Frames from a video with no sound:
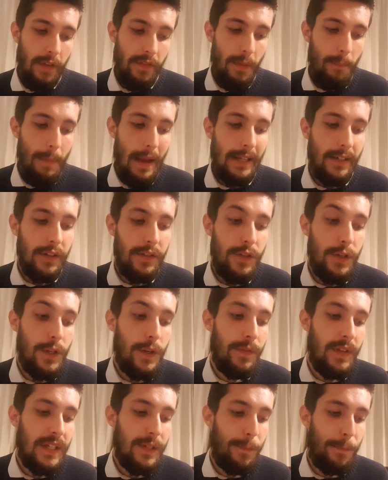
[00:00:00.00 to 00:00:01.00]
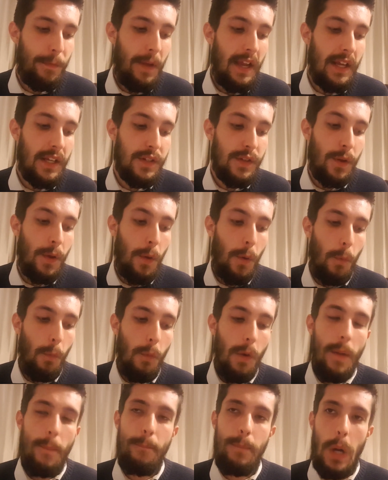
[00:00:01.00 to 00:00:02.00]
and the magnitude of its effects
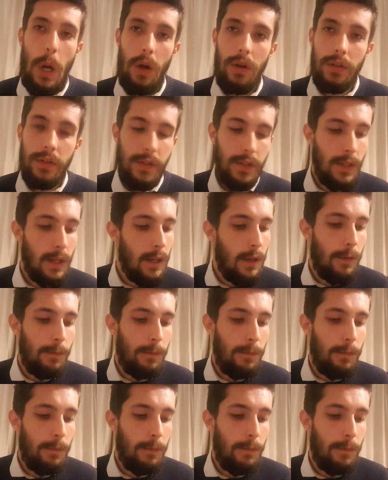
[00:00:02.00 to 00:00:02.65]
were marked.